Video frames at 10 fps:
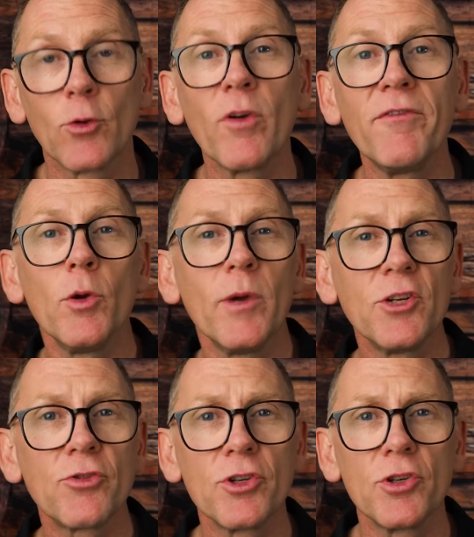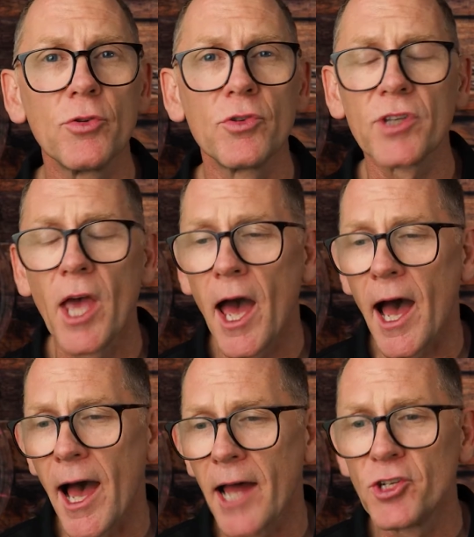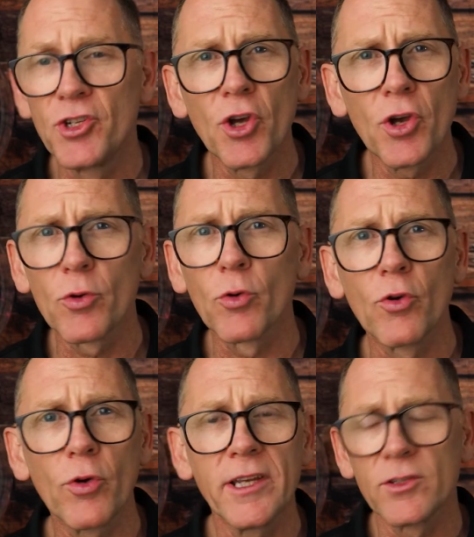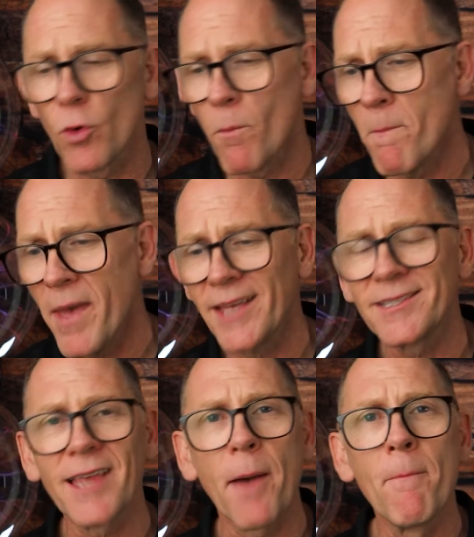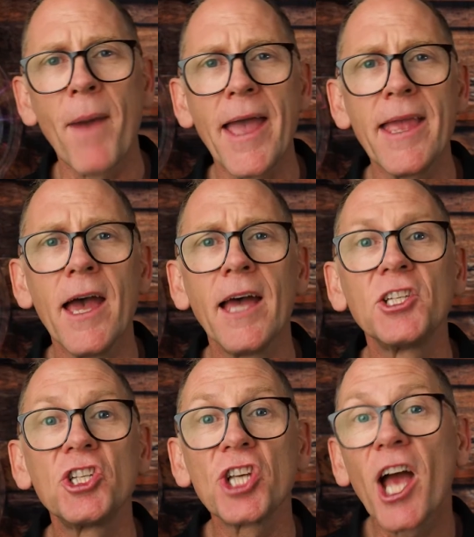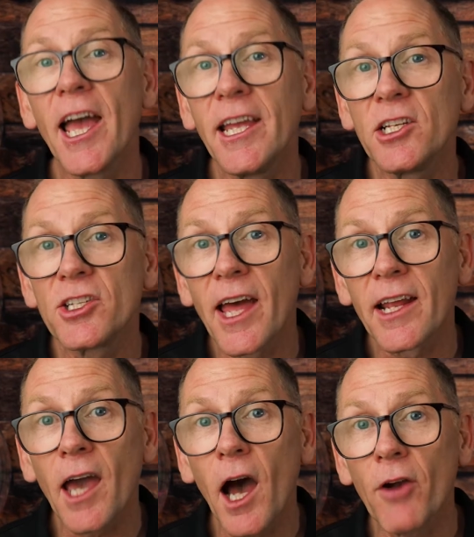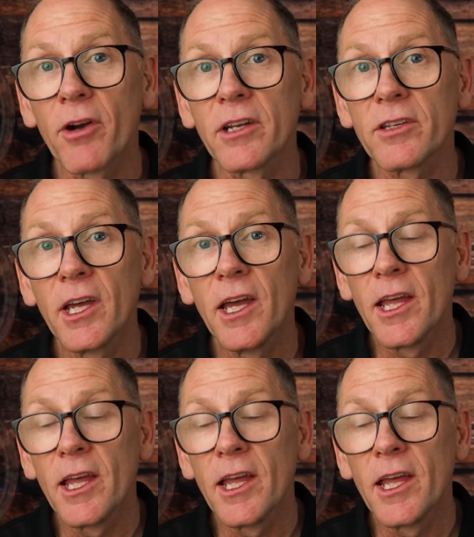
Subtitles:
Or if you introduce dirt or grease or mess that may change that current,